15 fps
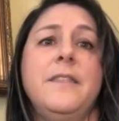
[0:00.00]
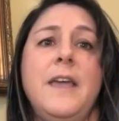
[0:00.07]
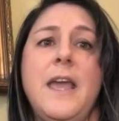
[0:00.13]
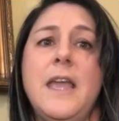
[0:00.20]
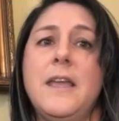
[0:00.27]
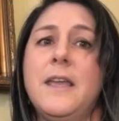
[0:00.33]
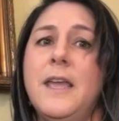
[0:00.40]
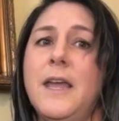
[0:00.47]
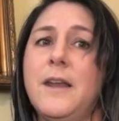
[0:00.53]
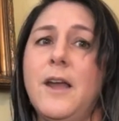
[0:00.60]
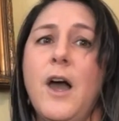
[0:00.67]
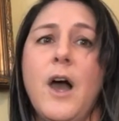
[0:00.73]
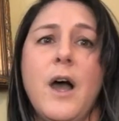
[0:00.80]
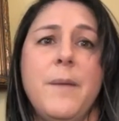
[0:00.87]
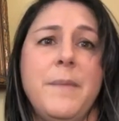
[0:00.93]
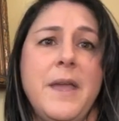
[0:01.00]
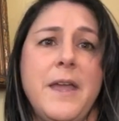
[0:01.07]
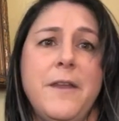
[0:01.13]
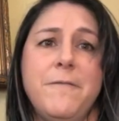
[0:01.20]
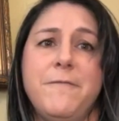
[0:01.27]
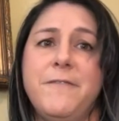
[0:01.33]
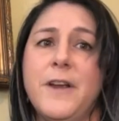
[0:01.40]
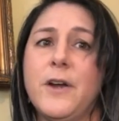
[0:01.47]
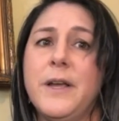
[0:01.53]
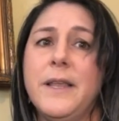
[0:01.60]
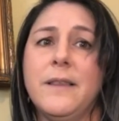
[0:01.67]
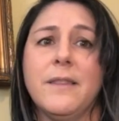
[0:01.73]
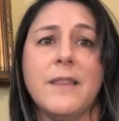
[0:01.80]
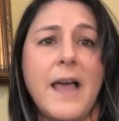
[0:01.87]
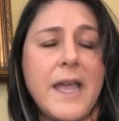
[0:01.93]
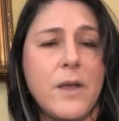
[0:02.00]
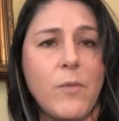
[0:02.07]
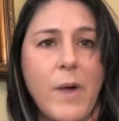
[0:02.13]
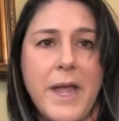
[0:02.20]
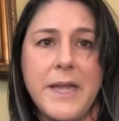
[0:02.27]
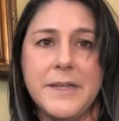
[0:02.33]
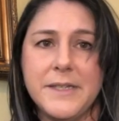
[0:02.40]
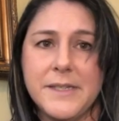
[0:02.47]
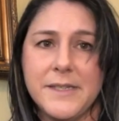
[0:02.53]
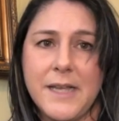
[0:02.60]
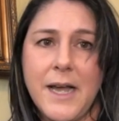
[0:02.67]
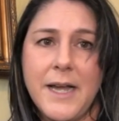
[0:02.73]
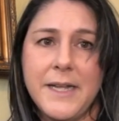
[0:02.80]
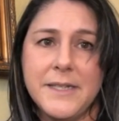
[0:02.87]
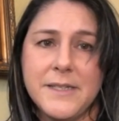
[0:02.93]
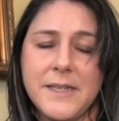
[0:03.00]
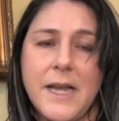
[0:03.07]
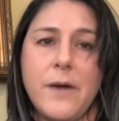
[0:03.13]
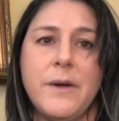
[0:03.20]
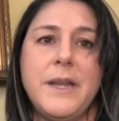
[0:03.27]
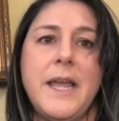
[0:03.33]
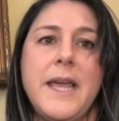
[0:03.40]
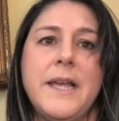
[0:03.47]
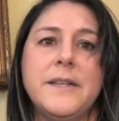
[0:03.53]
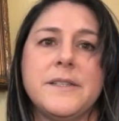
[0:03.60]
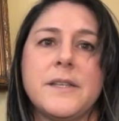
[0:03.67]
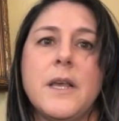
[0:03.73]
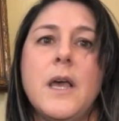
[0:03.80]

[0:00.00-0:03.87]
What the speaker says: They can come in very lightweight designs nowadays,